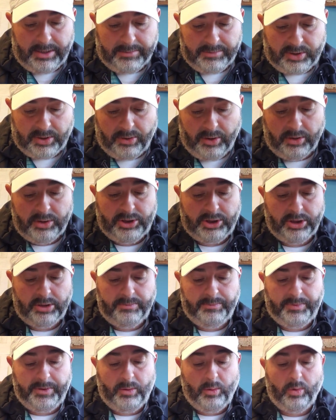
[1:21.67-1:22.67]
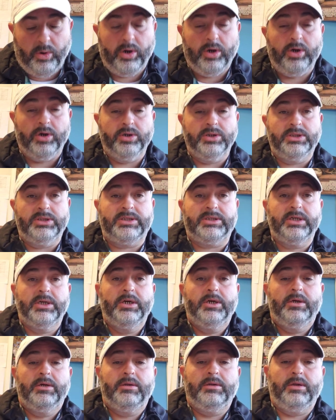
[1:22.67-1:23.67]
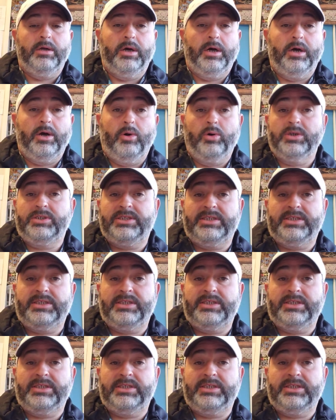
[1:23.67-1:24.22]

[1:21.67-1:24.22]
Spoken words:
So those shouldn't be words or